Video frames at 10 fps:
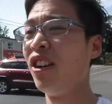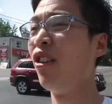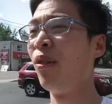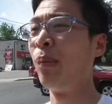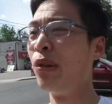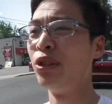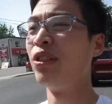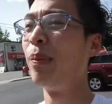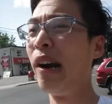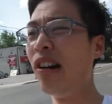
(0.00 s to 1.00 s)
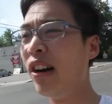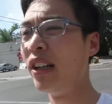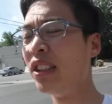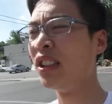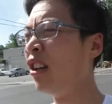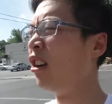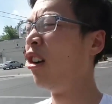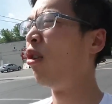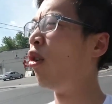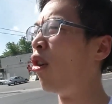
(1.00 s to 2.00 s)
Abusive parents,
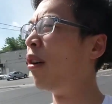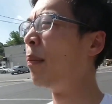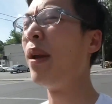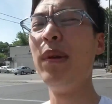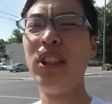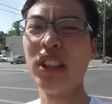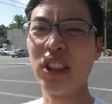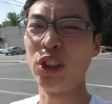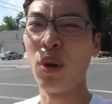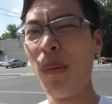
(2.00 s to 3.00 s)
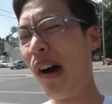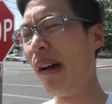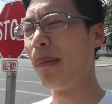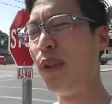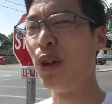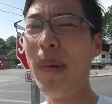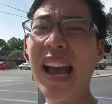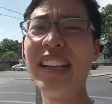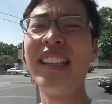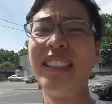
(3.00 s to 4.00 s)
or maybe just
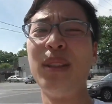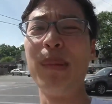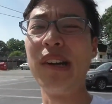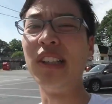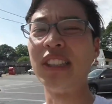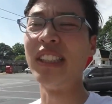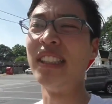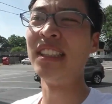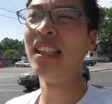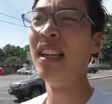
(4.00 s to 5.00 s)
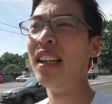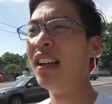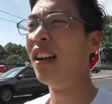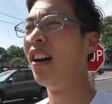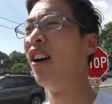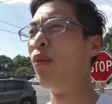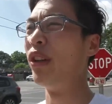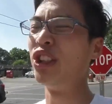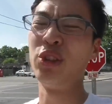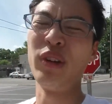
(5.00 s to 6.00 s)
traumatic experiences with